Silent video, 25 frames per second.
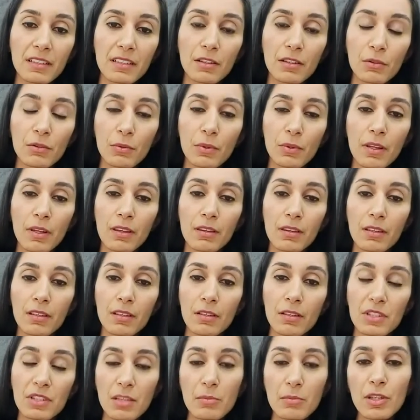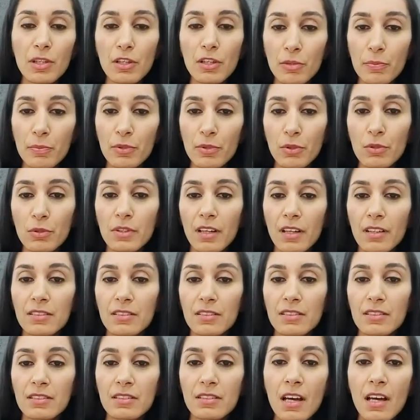with similar
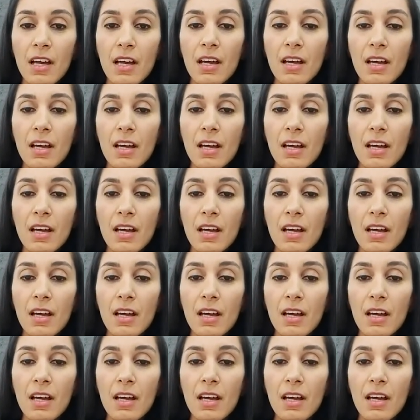products